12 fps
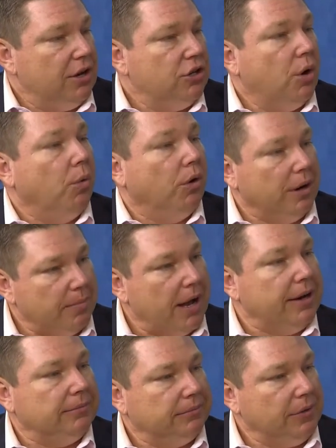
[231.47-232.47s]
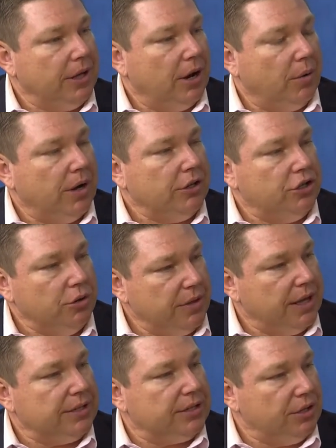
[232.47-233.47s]
Don't worry about it. You know what, do
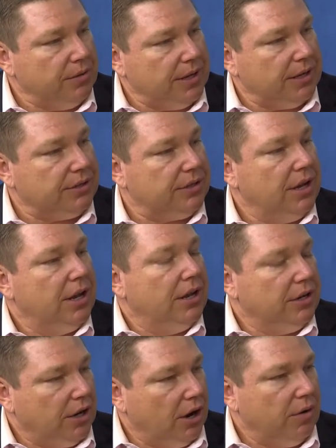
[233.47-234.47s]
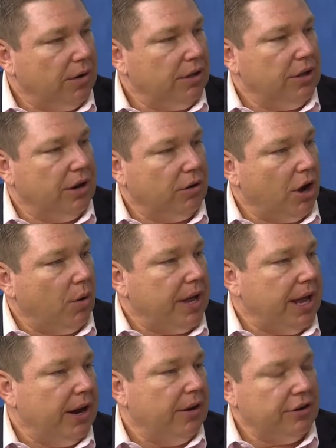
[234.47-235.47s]
this, do this, go, you know, go
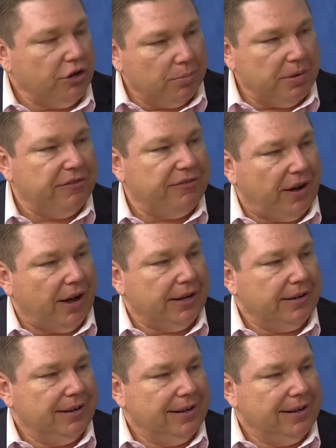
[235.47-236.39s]
here and you'll be fine.